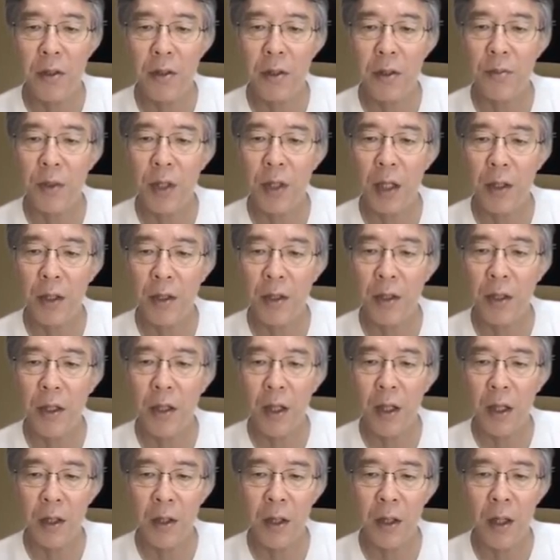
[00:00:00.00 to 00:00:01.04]
Tom
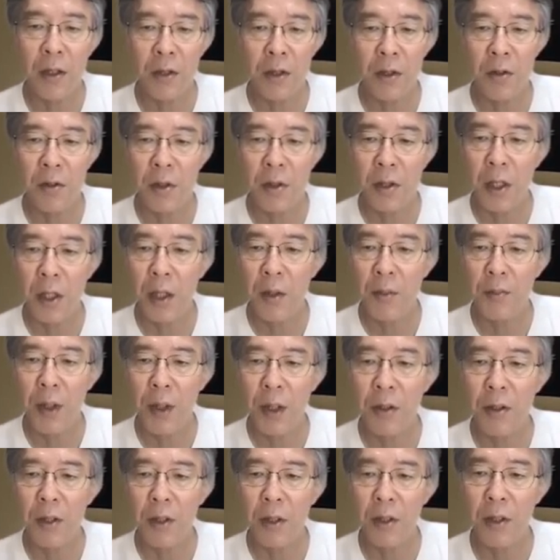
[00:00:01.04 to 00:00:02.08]
Kennedy, and Elliott Lieb
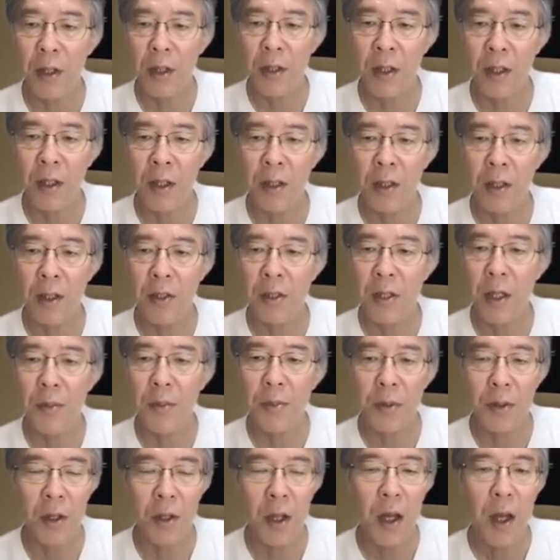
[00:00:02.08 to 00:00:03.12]
back in
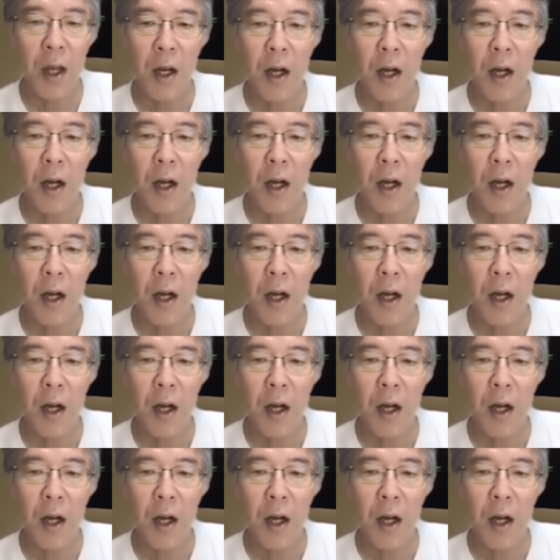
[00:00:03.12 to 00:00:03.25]
1987.